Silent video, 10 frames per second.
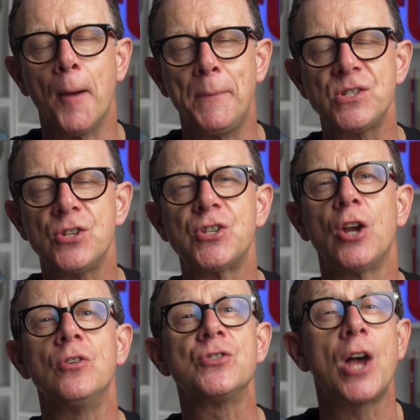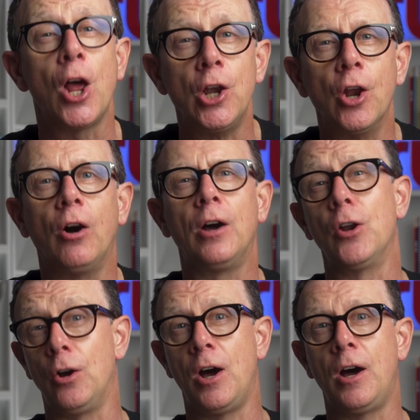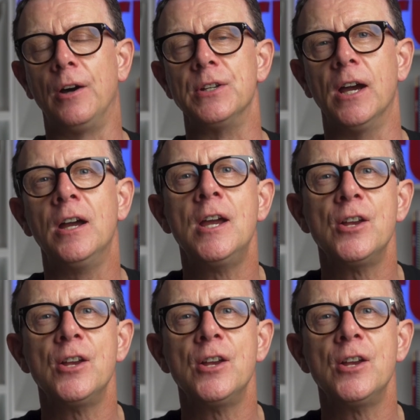business owners a lot harder.